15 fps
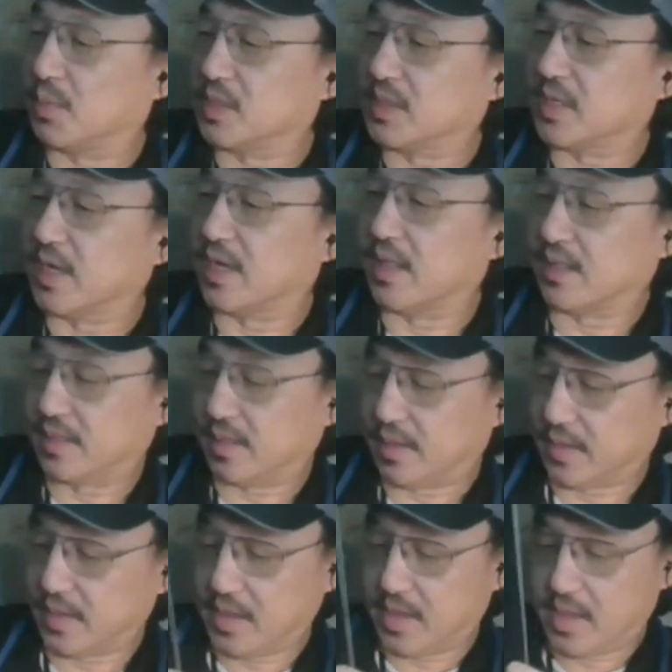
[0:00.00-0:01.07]
sale, I think.
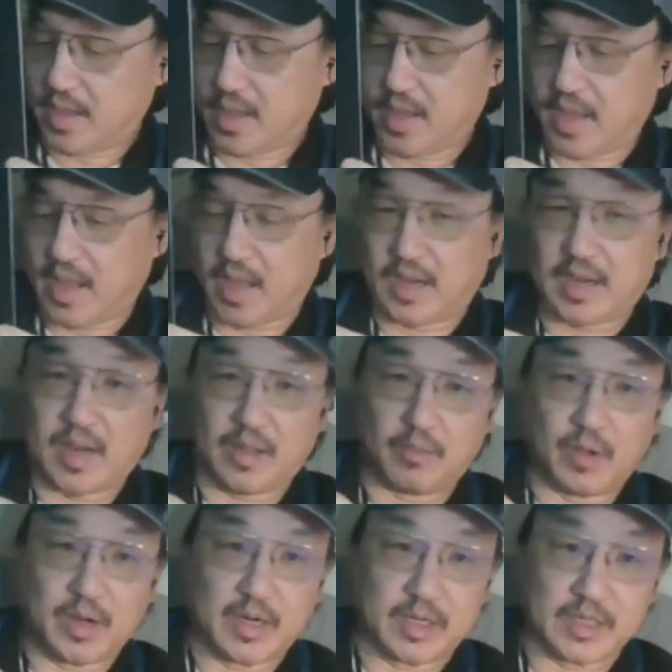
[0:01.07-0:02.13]
And I
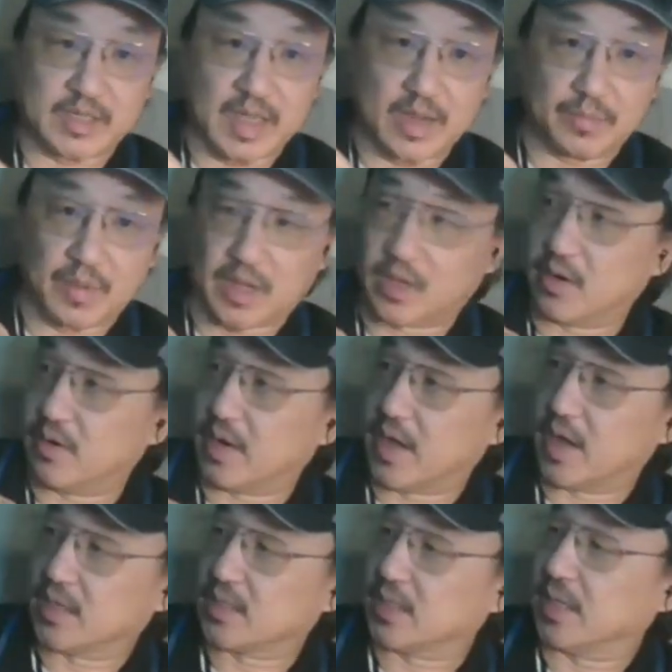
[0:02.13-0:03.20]
wanted to sate my
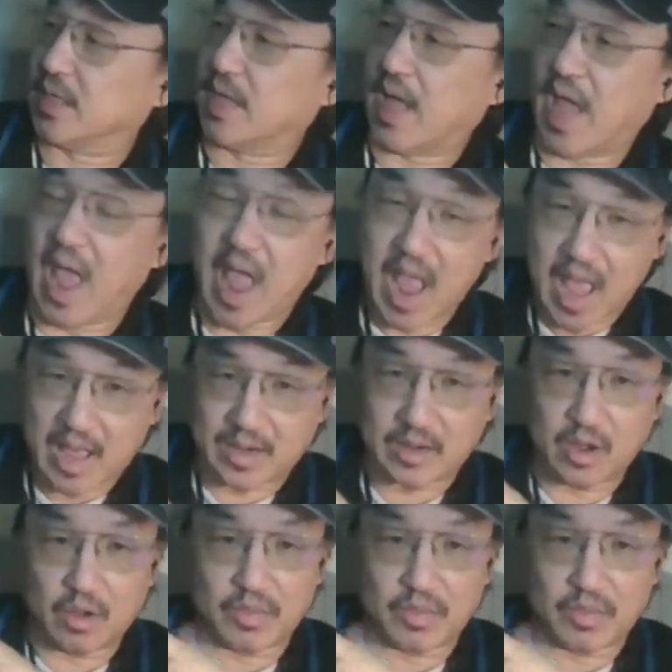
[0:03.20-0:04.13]
curiosity. And, oh,